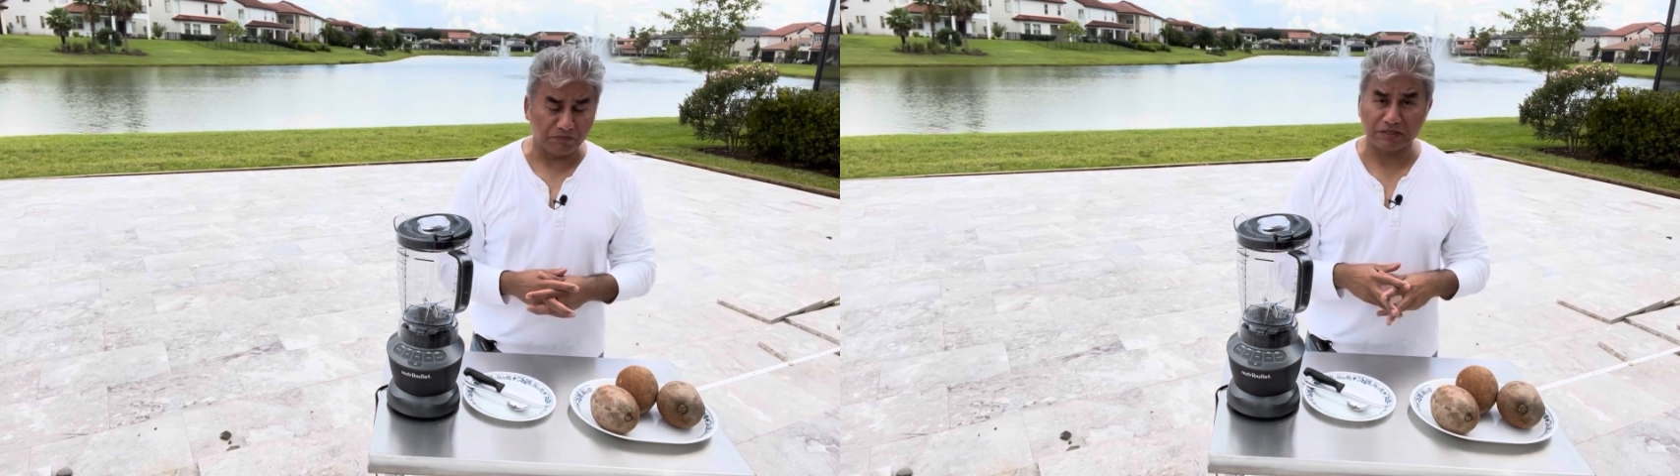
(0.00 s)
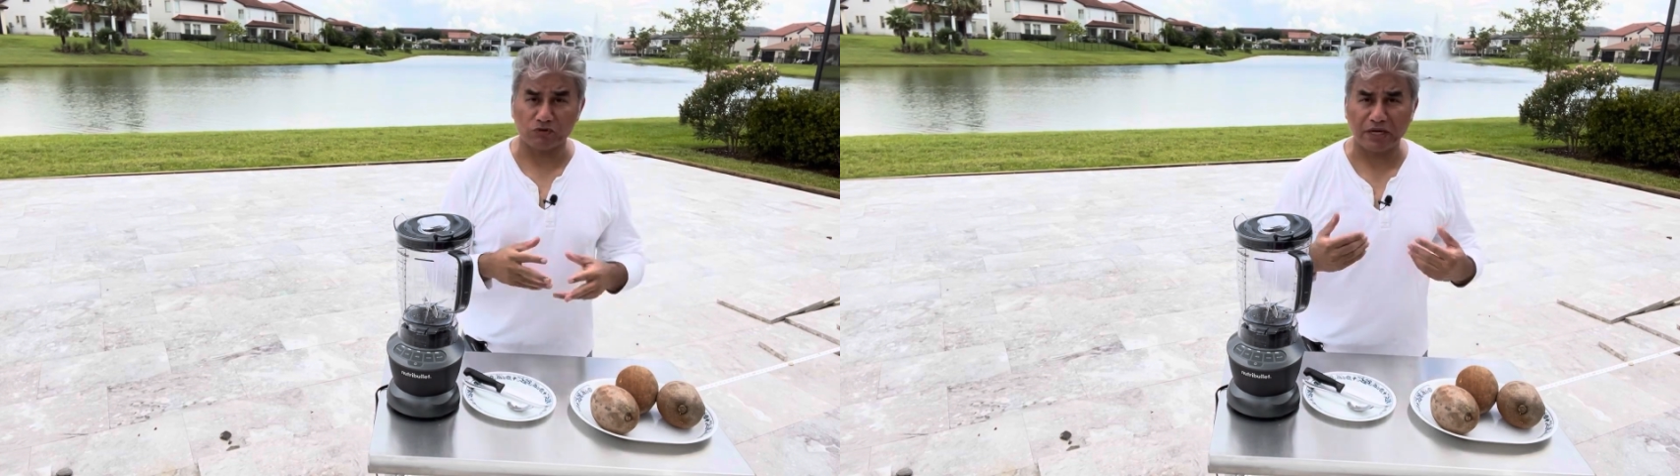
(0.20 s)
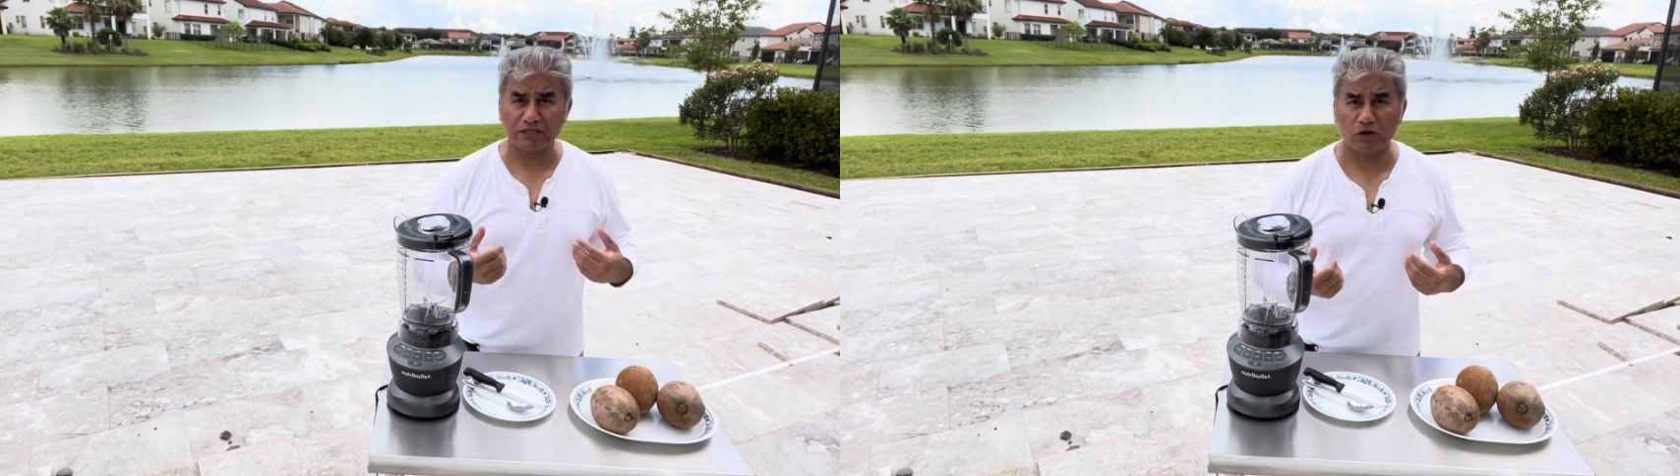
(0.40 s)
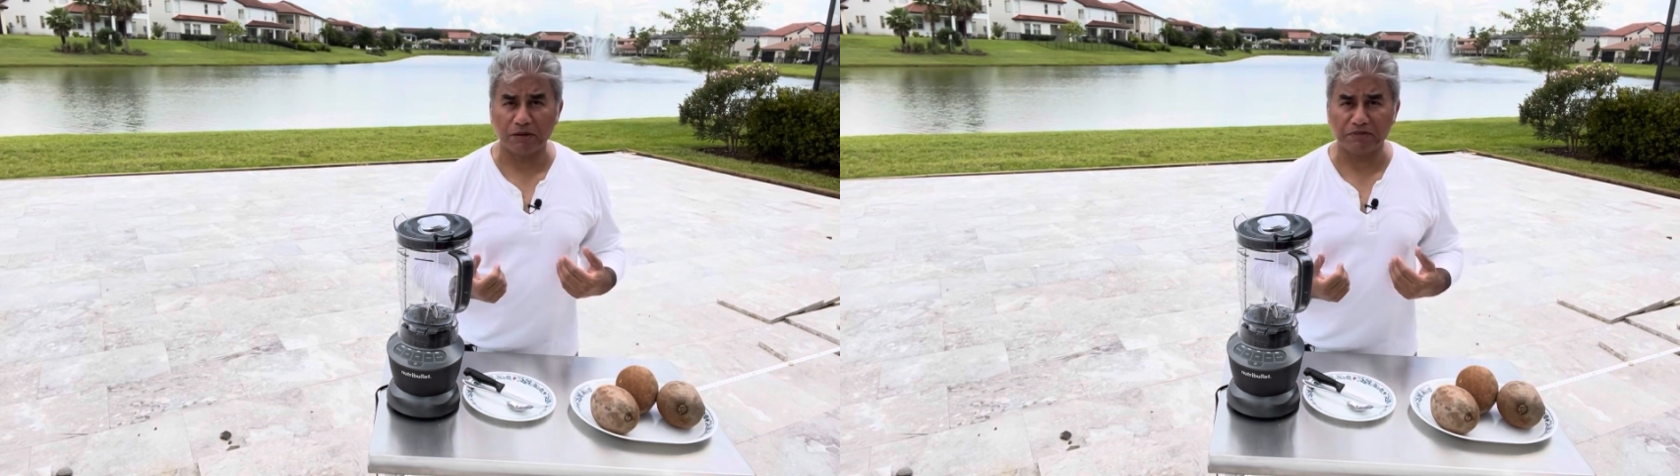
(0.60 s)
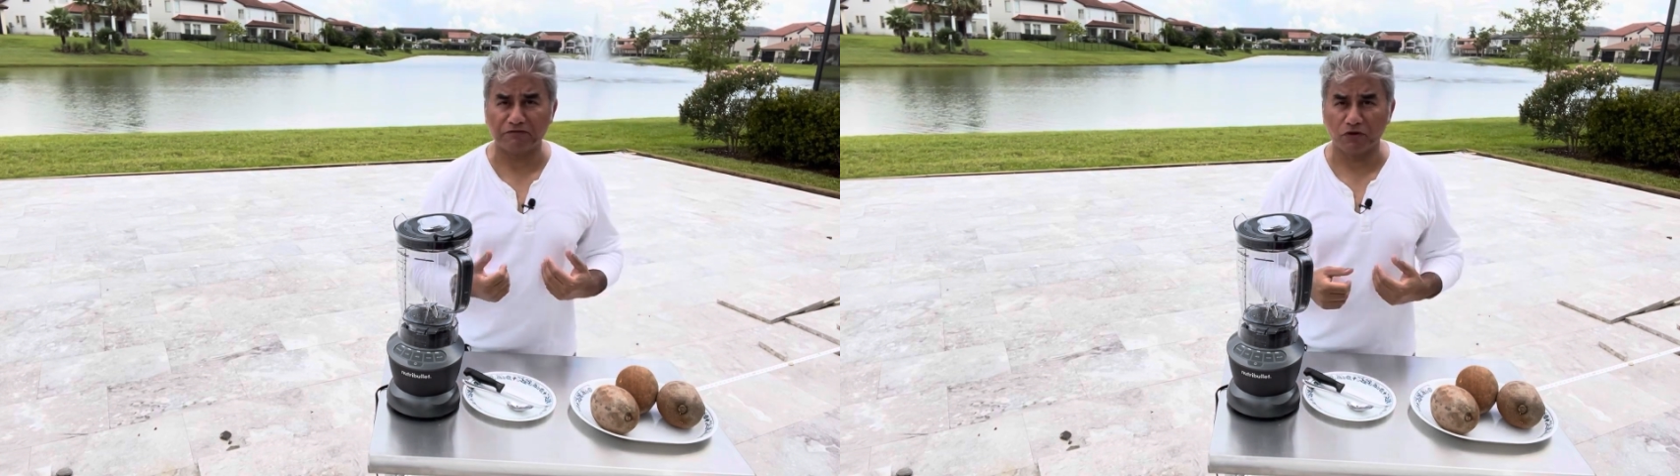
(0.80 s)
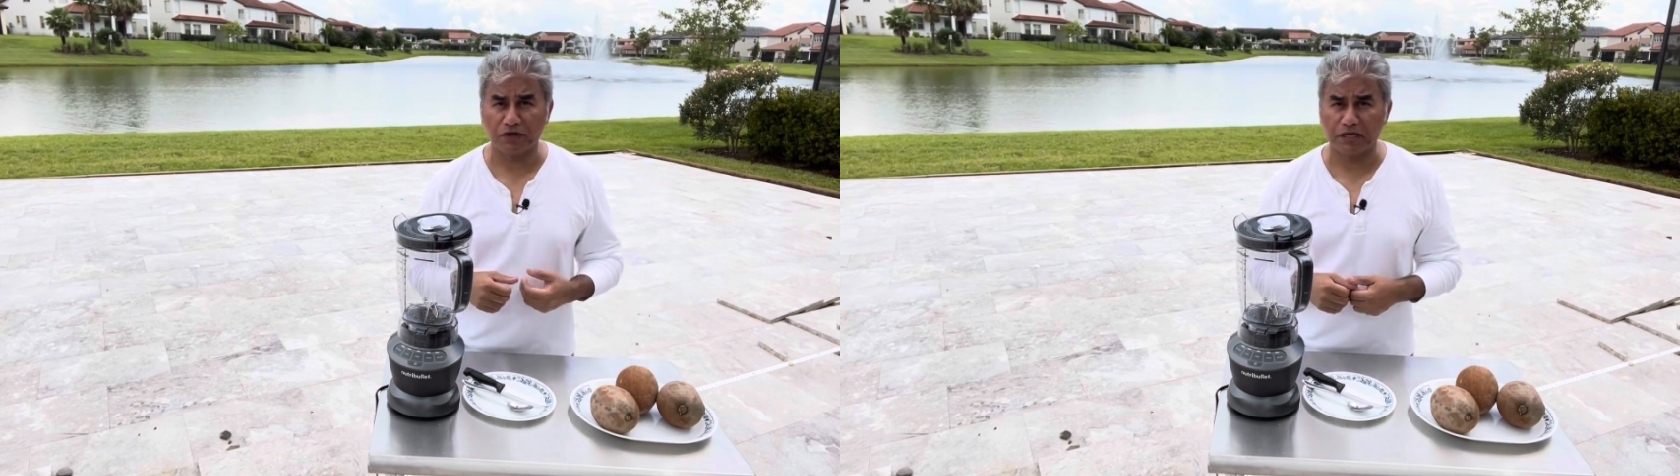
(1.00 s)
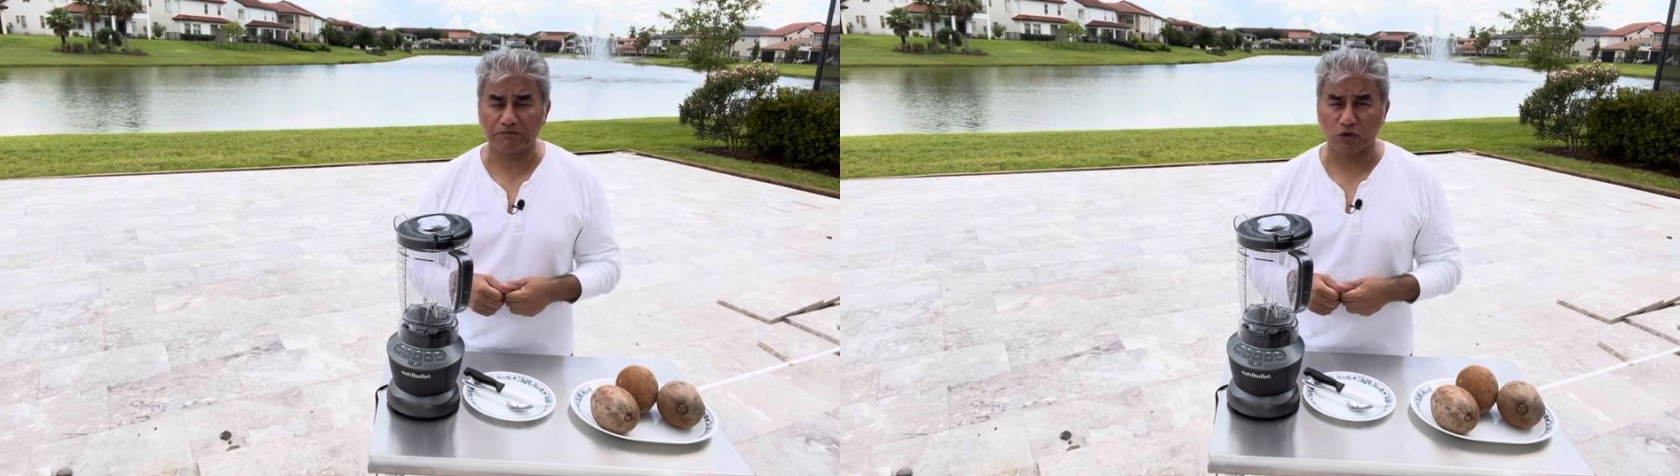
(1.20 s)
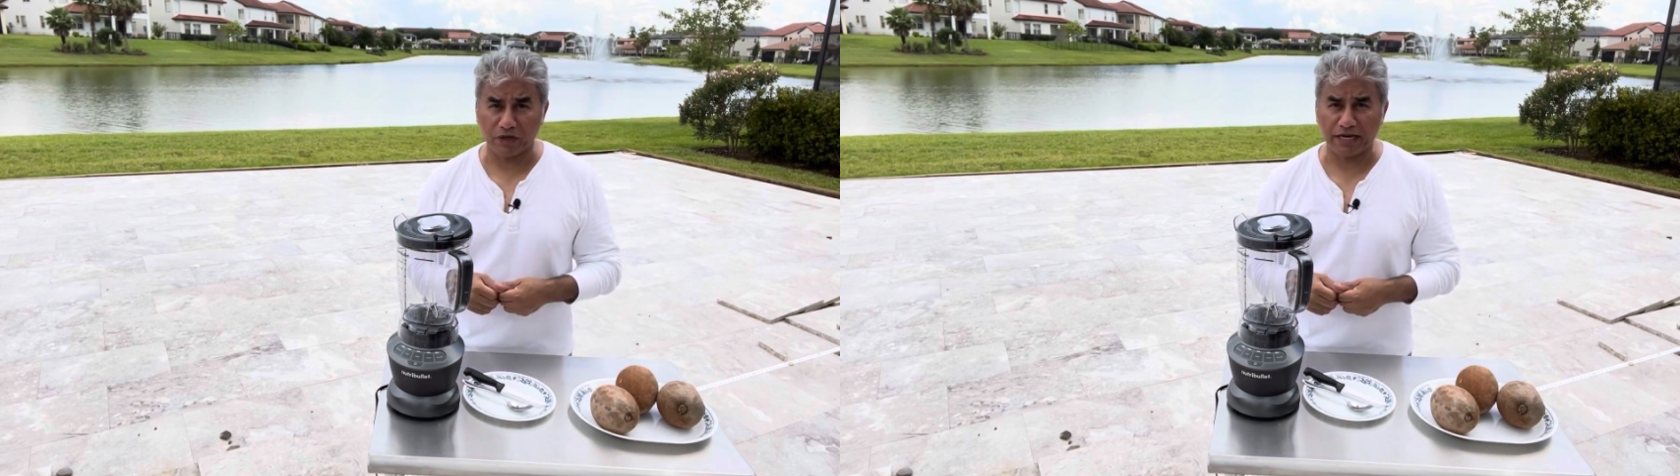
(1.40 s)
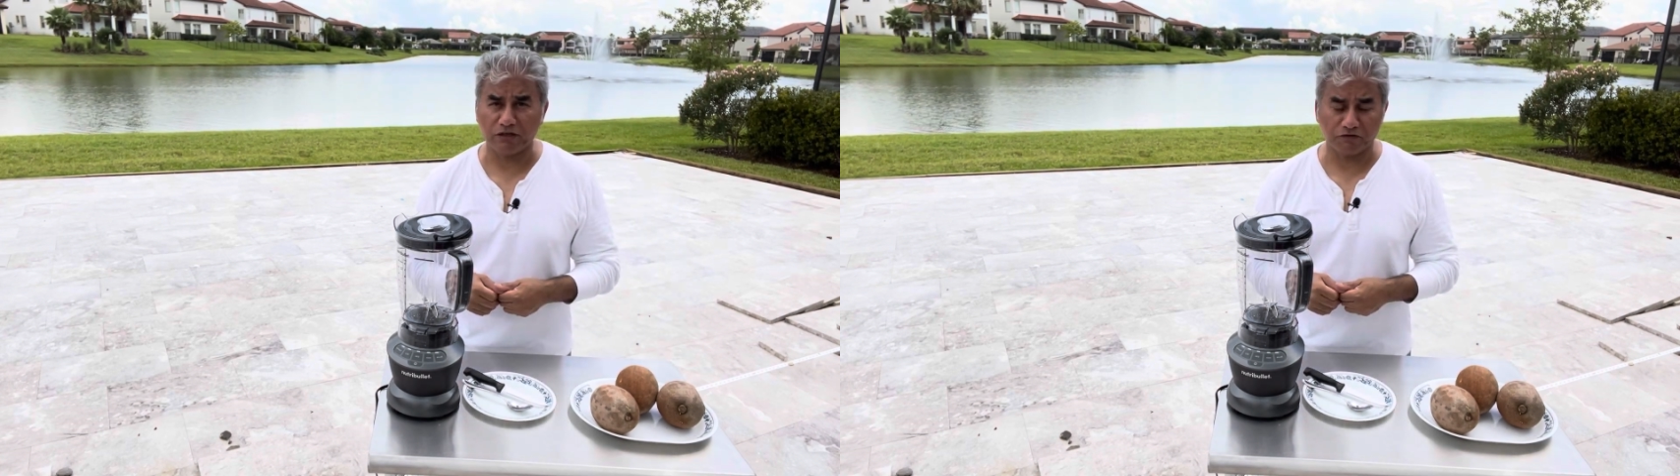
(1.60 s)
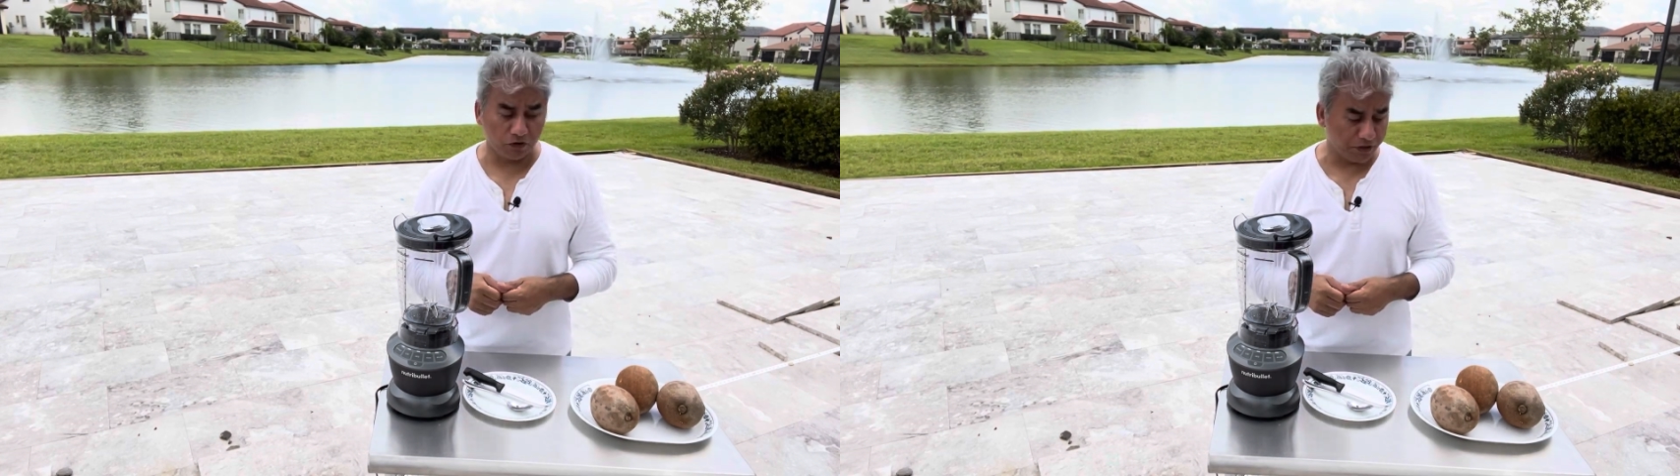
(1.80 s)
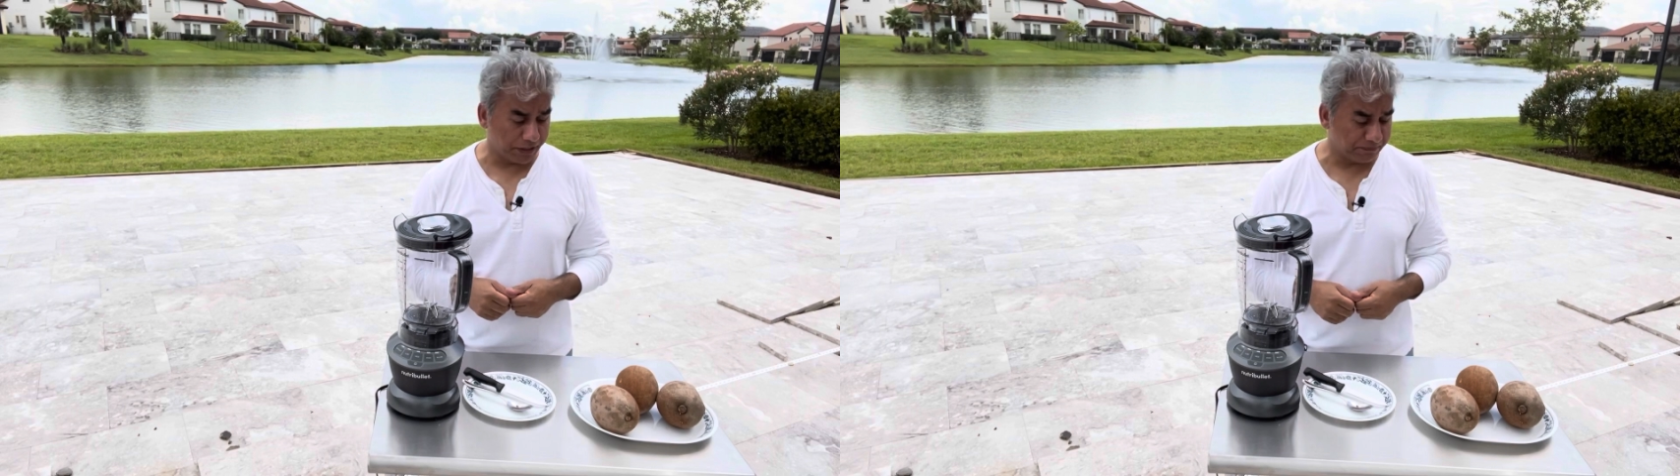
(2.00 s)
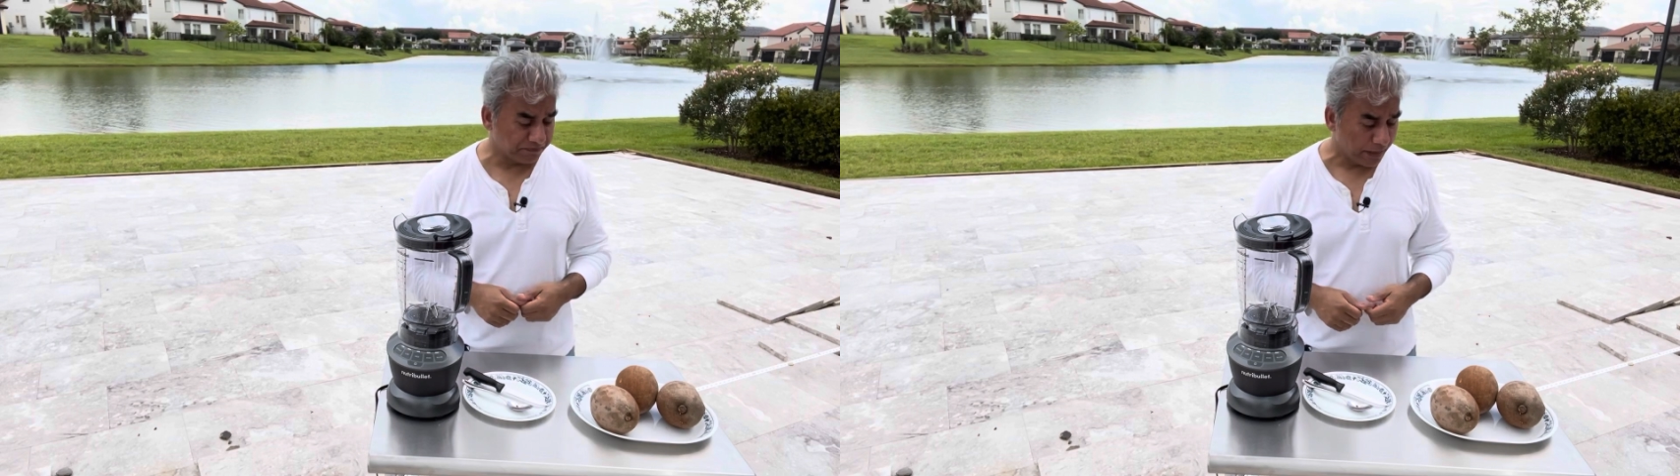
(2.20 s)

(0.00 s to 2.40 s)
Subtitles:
But right now, I'm in Florida, Orlando, Florida.